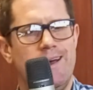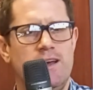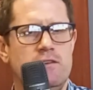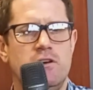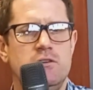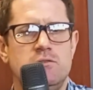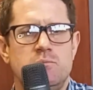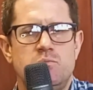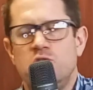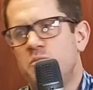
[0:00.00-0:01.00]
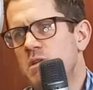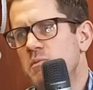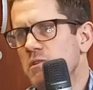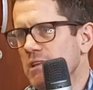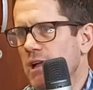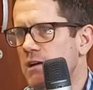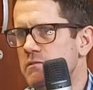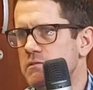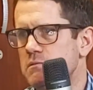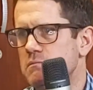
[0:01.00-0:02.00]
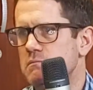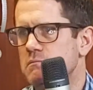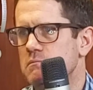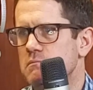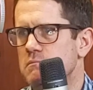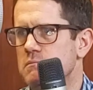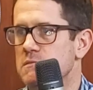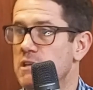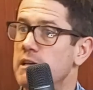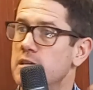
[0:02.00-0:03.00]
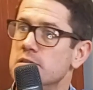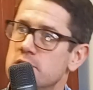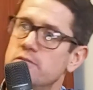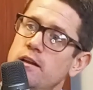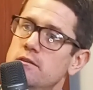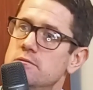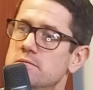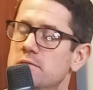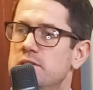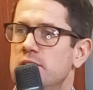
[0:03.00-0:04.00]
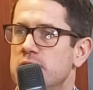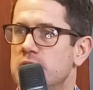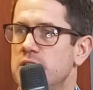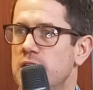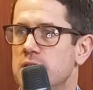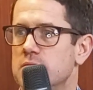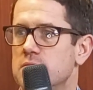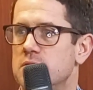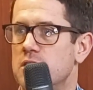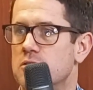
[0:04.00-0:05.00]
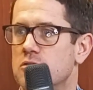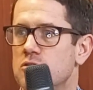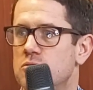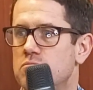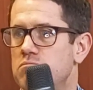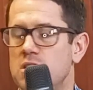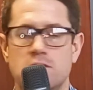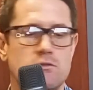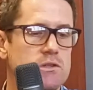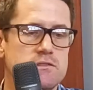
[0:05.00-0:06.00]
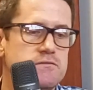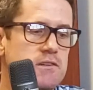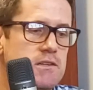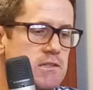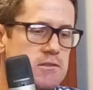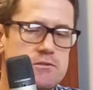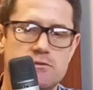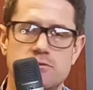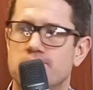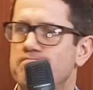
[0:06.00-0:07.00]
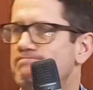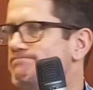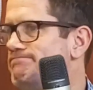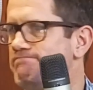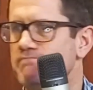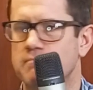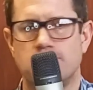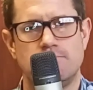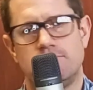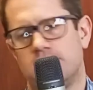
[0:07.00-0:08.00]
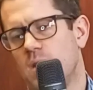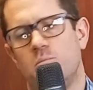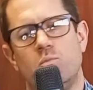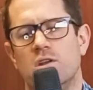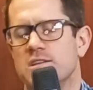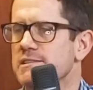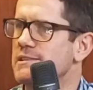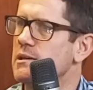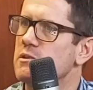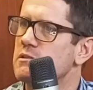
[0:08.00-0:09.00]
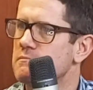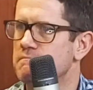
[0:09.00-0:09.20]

add value and improve people's lives, and that is the value at the end of the day. That could be quantified into Pula and Taylors.